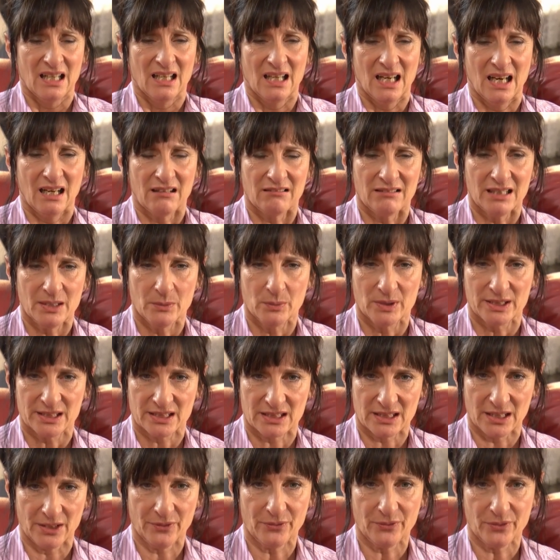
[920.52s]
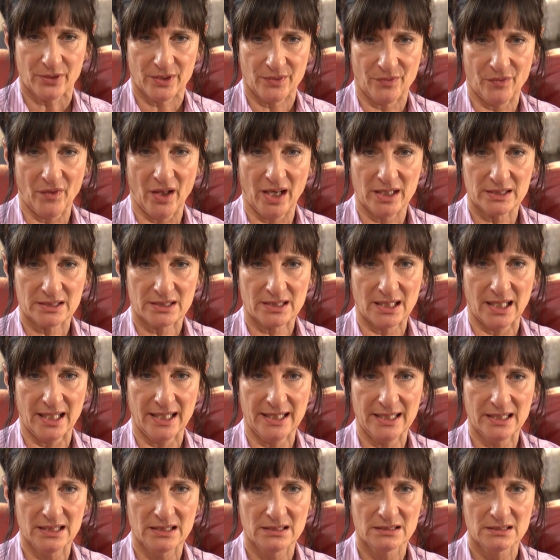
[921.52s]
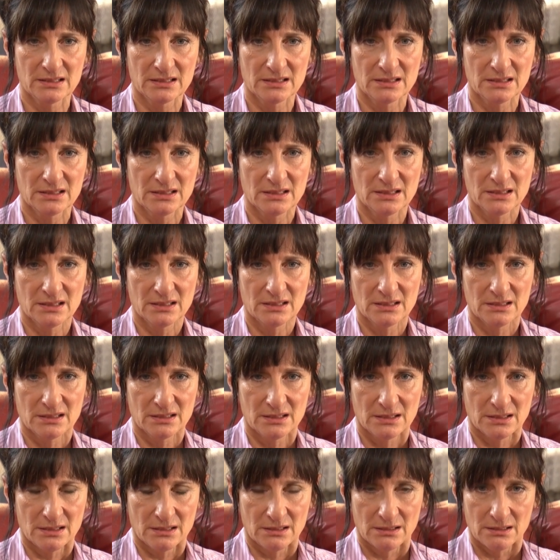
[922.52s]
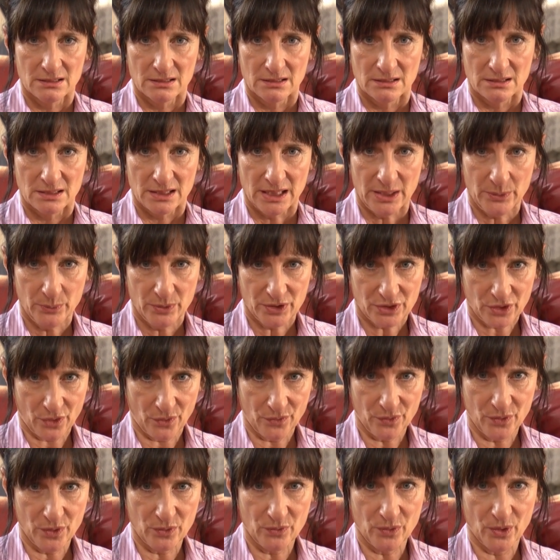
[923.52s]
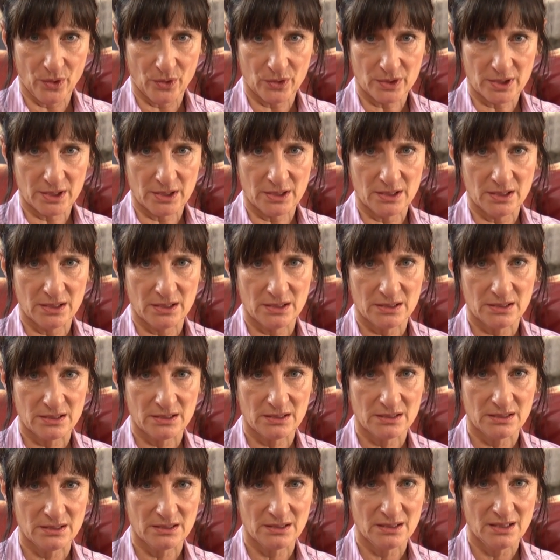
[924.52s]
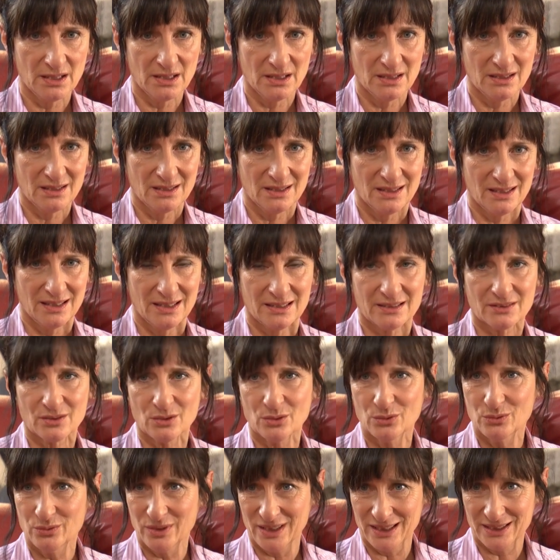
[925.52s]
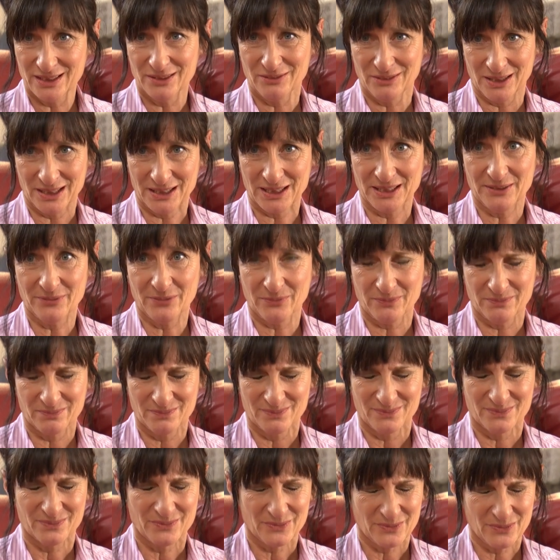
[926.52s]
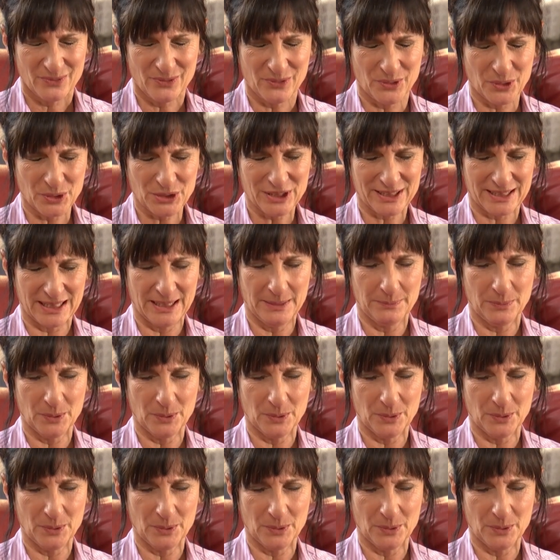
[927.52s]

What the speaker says: Harry was different that day. He was on the run and it's all really, really fuzzy,